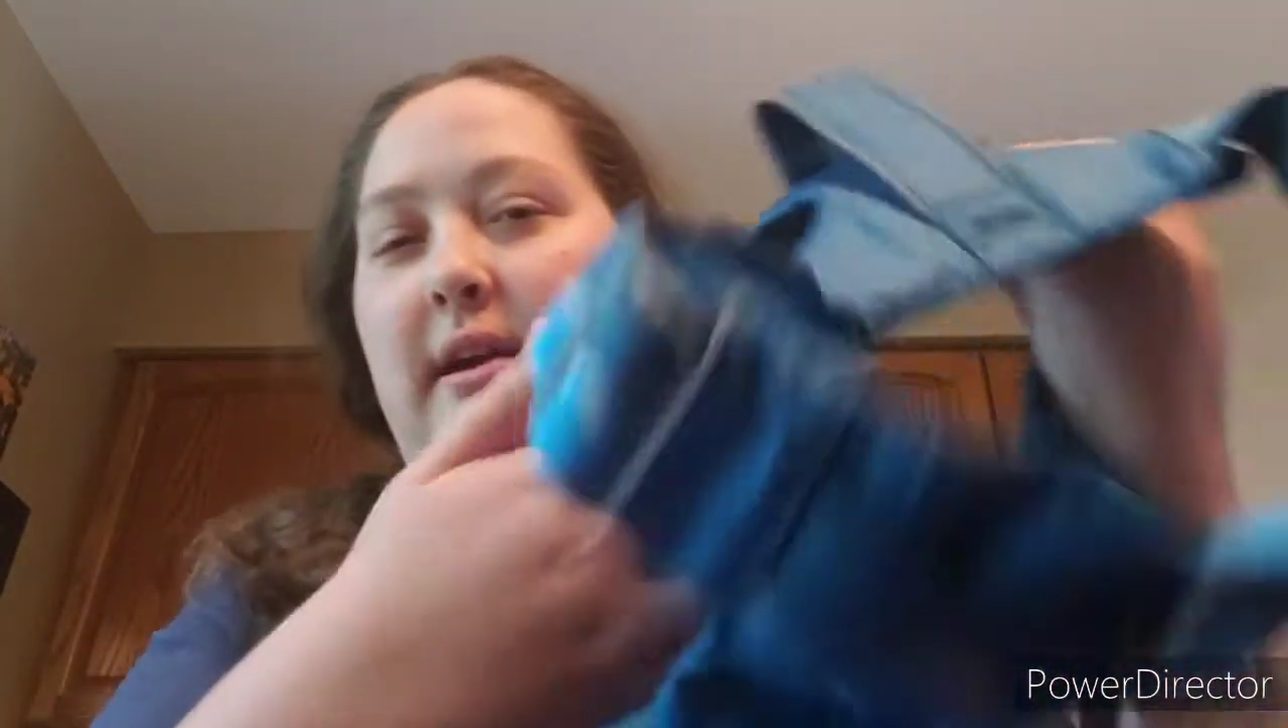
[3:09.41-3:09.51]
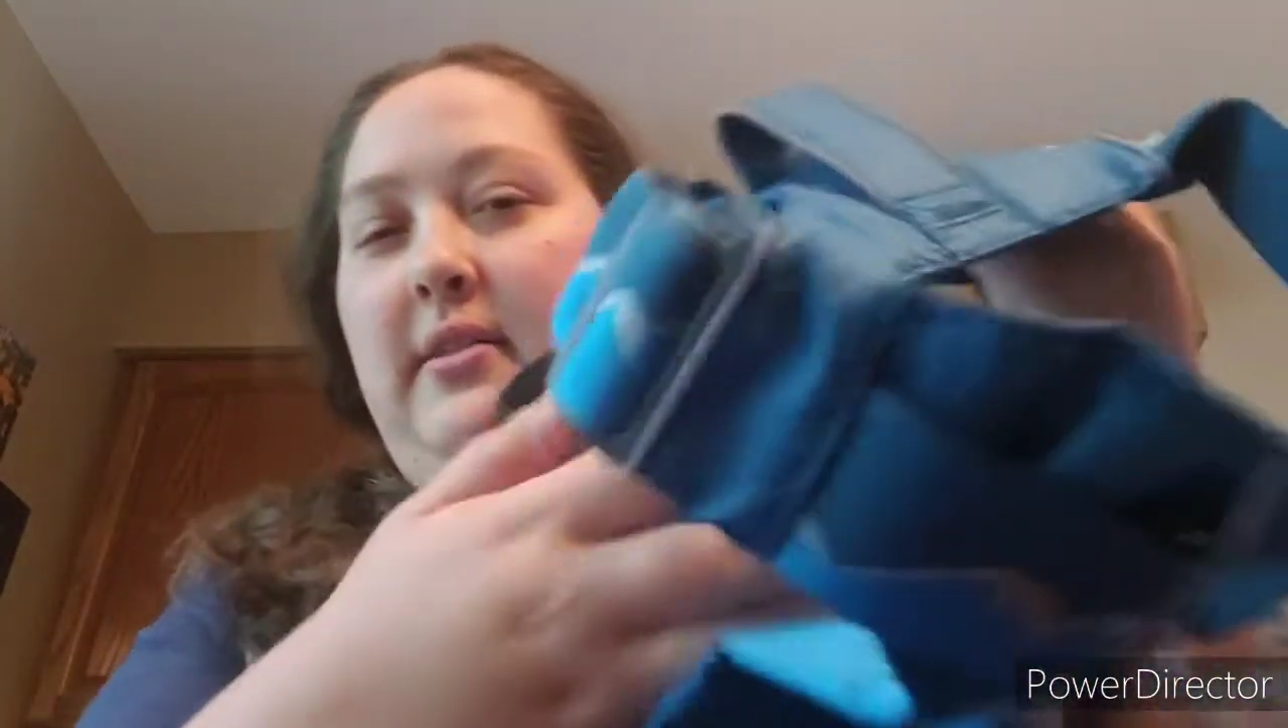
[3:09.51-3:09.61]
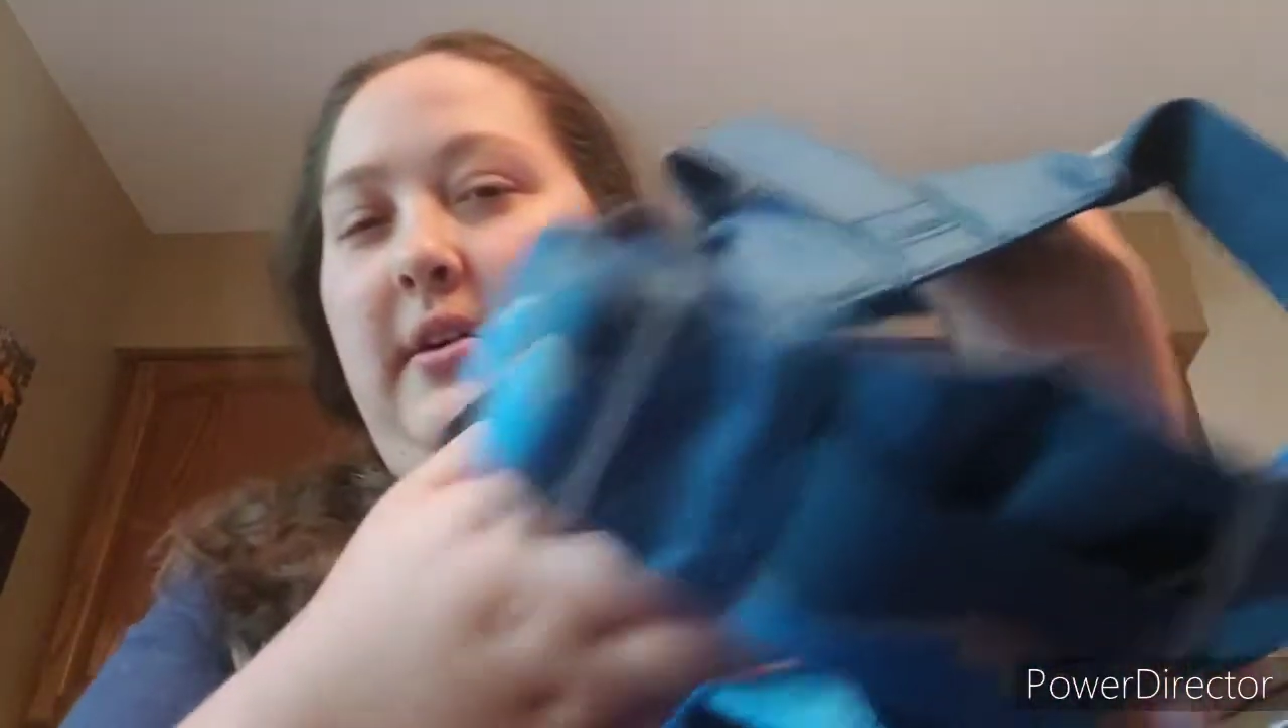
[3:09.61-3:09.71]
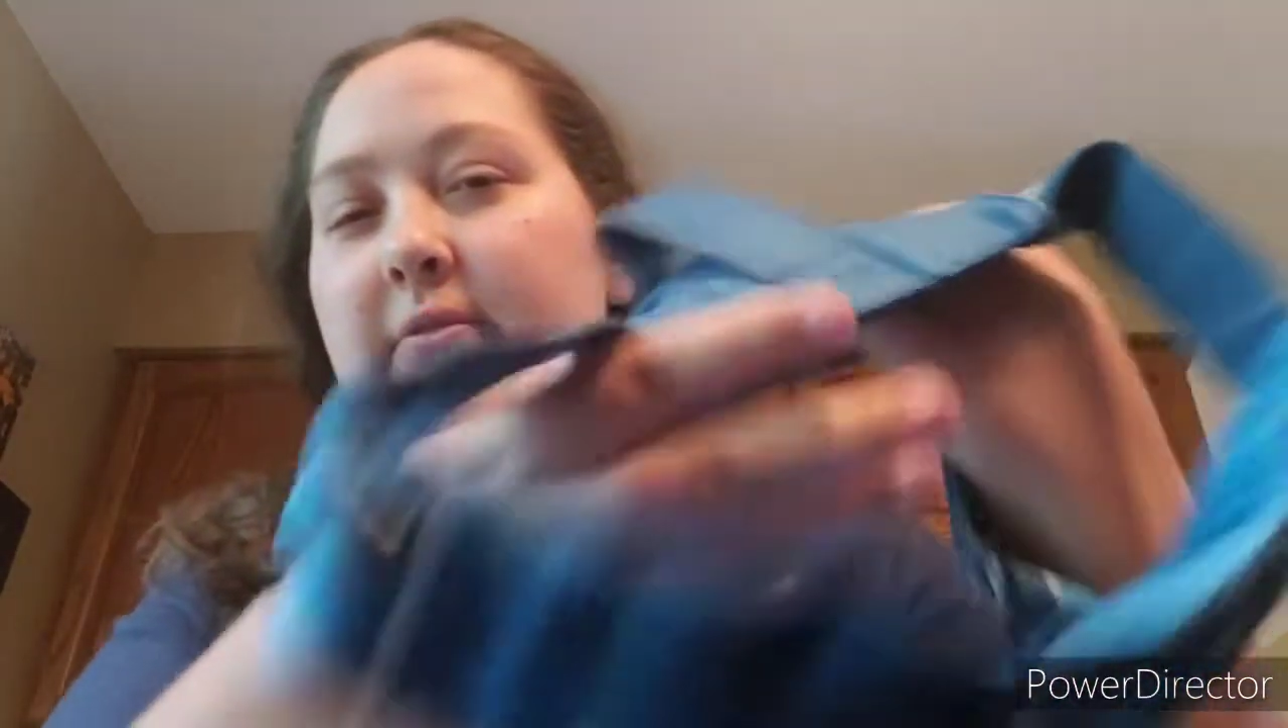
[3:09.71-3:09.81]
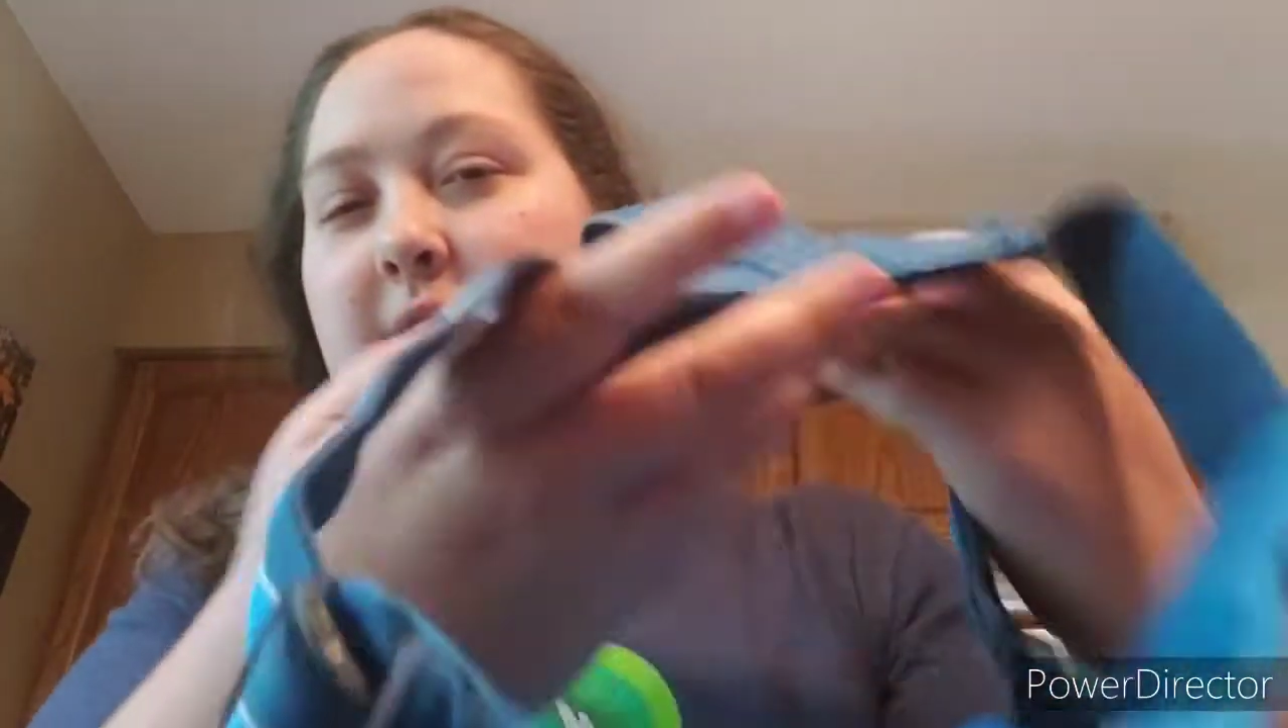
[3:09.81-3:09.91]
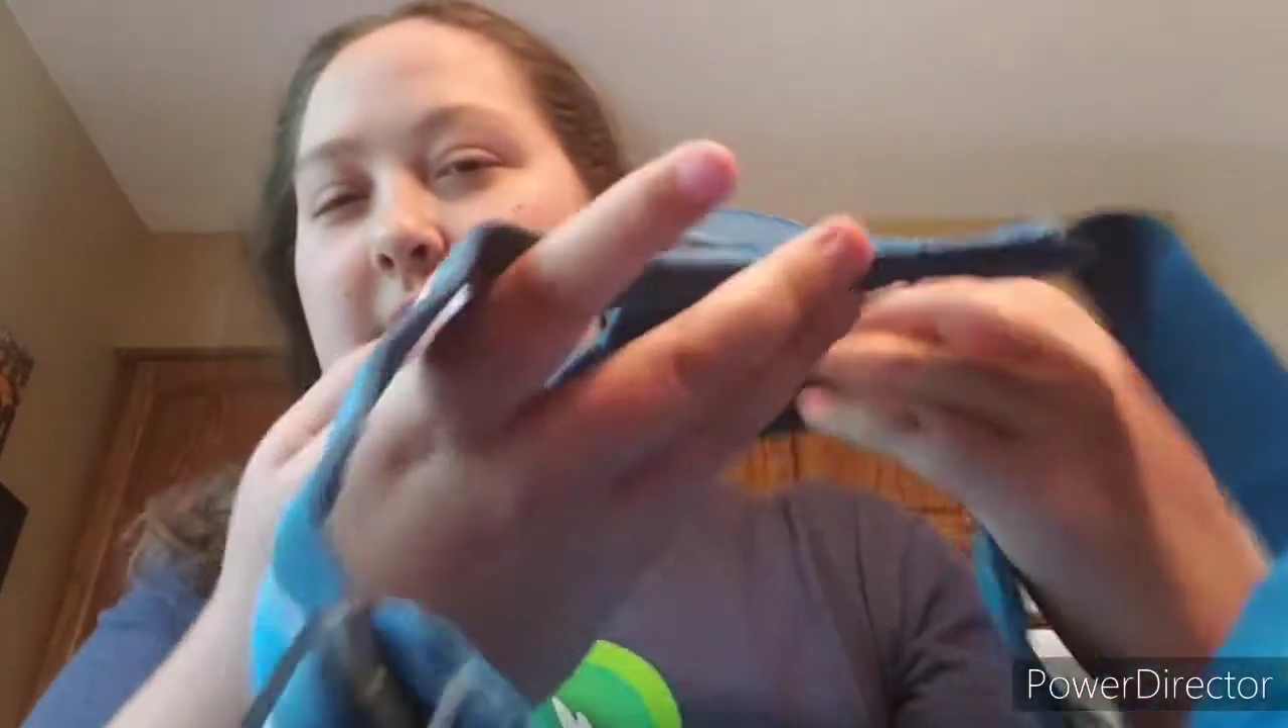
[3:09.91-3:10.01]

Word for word: I love